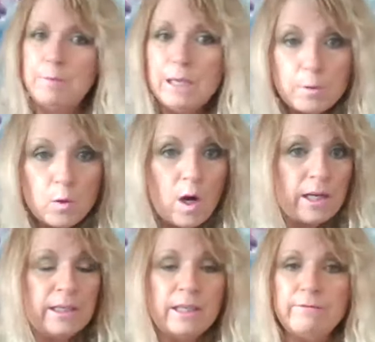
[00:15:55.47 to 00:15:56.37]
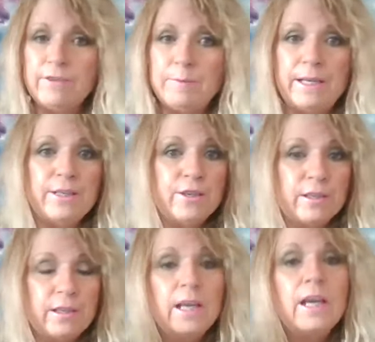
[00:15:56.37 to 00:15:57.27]
People wanting
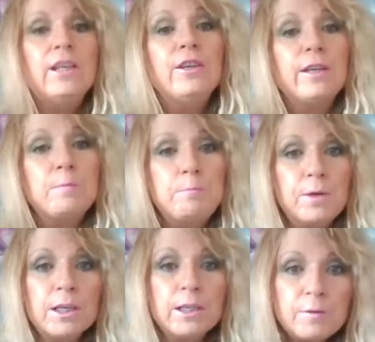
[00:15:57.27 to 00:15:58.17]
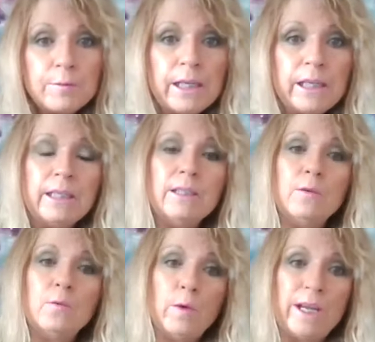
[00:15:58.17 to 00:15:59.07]
information. You can book a reading
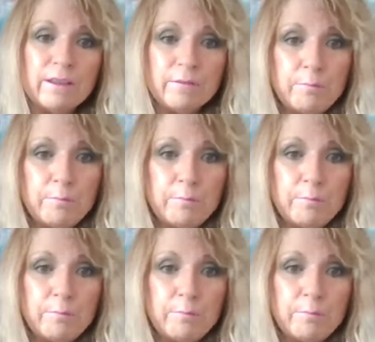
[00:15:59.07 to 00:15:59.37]
with